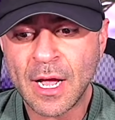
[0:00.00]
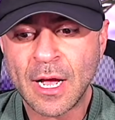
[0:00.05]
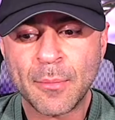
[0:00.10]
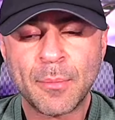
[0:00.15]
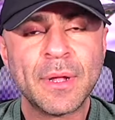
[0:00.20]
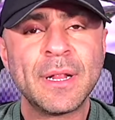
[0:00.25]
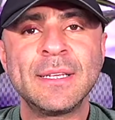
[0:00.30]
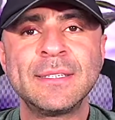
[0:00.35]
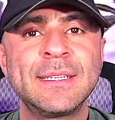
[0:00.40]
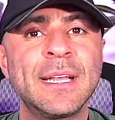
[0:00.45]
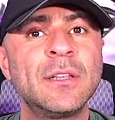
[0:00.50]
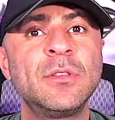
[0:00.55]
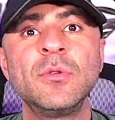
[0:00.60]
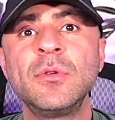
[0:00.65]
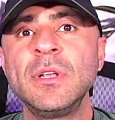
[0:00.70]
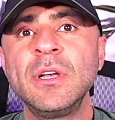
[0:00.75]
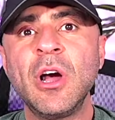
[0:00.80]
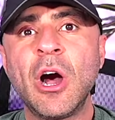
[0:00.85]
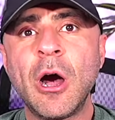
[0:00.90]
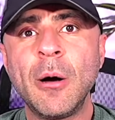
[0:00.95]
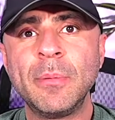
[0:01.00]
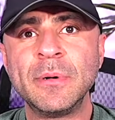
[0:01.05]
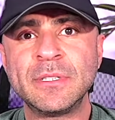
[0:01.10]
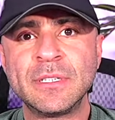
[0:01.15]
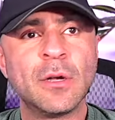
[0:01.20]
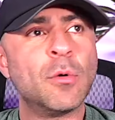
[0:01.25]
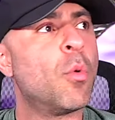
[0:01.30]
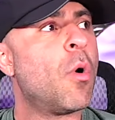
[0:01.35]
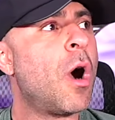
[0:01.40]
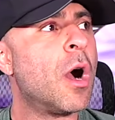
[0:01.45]
But instead, do the
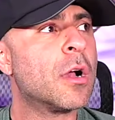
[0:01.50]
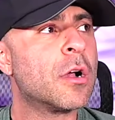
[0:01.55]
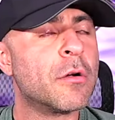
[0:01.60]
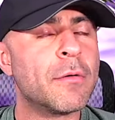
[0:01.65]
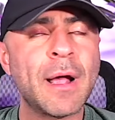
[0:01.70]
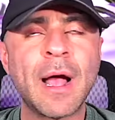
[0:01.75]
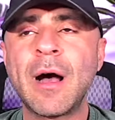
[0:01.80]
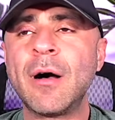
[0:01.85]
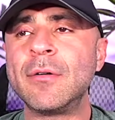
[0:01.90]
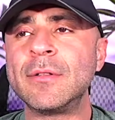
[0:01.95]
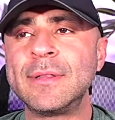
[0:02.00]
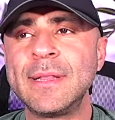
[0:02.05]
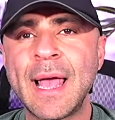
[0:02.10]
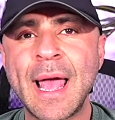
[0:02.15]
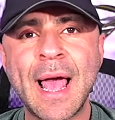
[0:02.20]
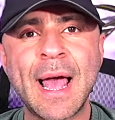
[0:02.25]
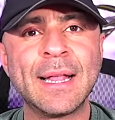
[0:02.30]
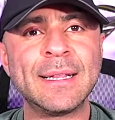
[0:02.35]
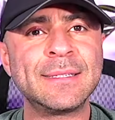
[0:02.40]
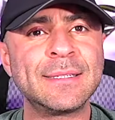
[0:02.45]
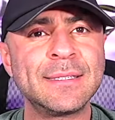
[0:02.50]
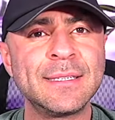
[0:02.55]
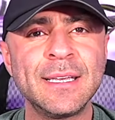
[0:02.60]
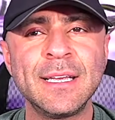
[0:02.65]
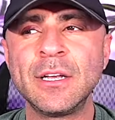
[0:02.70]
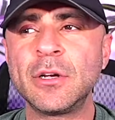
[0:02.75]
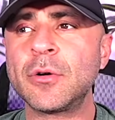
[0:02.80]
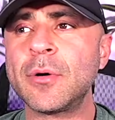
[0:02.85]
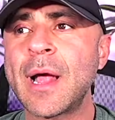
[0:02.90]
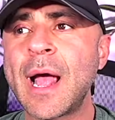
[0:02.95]
opposite. Walk around, dance,
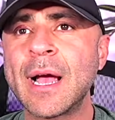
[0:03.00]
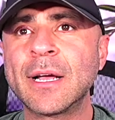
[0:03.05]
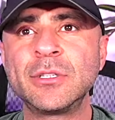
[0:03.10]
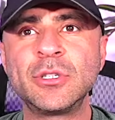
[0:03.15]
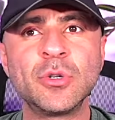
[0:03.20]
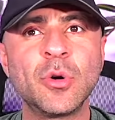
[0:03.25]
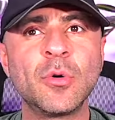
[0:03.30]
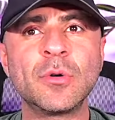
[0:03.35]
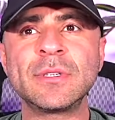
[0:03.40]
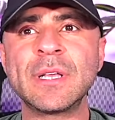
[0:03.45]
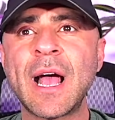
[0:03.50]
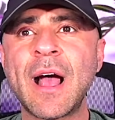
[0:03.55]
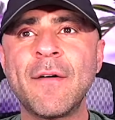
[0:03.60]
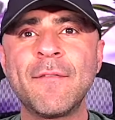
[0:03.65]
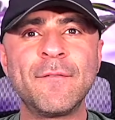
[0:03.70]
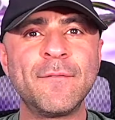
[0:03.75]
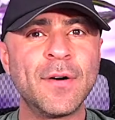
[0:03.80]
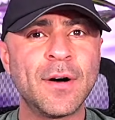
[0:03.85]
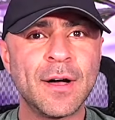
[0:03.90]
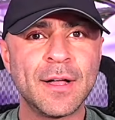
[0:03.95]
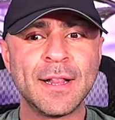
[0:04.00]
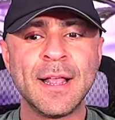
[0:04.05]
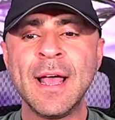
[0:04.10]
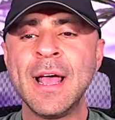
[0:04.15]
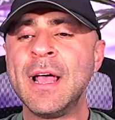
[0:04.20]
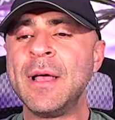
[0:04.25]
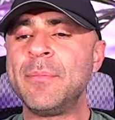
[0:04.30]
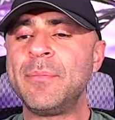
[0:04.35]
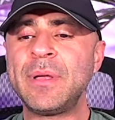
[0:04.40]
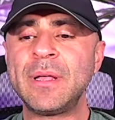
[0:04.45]
sing, crack jokes, have fun,
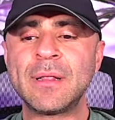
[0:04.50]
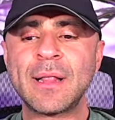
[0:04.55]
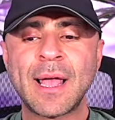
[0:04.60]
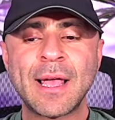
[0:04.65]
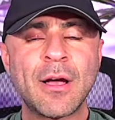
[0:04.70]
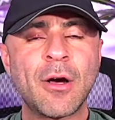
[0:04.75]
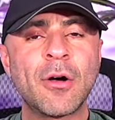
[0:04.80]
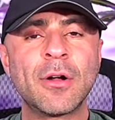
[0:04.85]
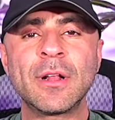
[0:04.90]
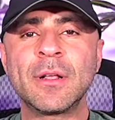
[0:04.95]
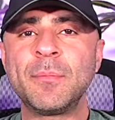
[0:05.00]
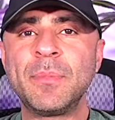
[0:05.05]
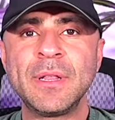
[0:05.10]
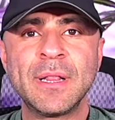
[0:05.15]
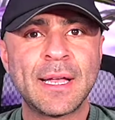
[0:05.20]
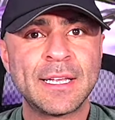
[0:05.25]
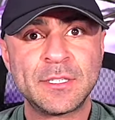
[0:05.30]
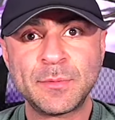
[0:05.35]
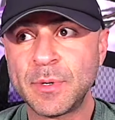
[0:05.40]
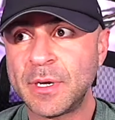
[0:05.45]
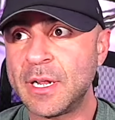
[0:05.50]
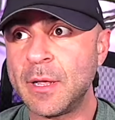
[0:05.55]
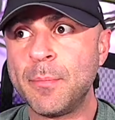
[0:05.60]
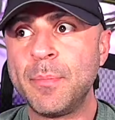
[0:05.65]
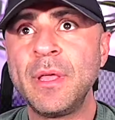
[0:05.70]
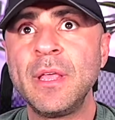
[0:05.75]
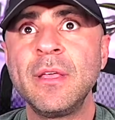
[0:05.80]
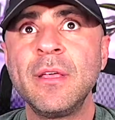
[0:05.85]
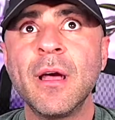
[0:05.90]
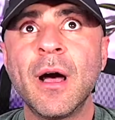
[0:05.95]
be lighthearted, be light spirited,
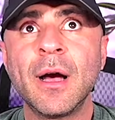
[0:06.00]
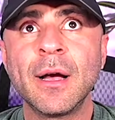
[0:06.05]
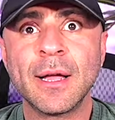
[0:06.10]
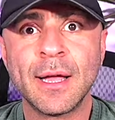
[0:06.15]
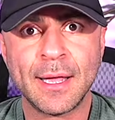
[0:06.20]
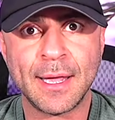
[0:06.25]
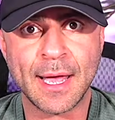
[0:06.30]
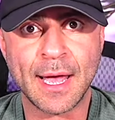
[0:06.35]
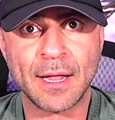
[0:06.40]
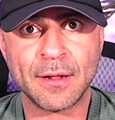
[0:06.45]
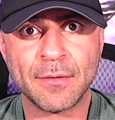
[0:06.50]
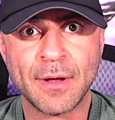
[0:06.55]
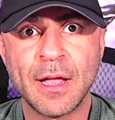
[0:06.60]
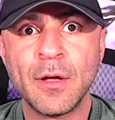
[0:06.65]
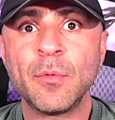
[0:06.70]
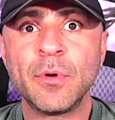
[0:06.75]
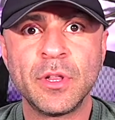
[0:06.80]
be young again, right?